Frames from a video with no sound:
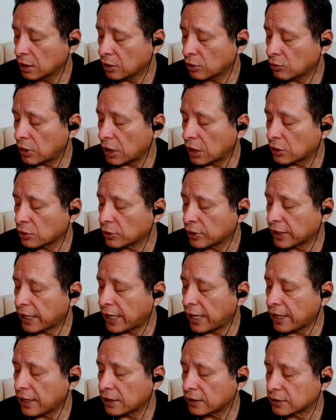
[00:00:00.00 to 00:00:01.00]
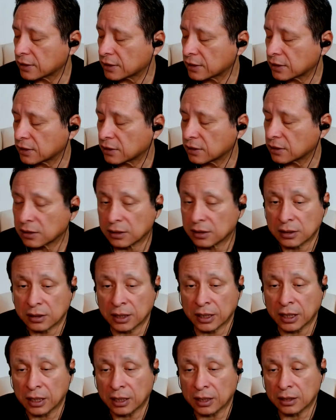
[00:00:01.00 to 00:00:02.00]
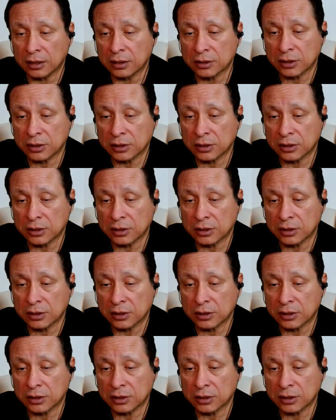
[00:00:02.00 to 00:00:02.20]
Gregory Hayes. Yeah,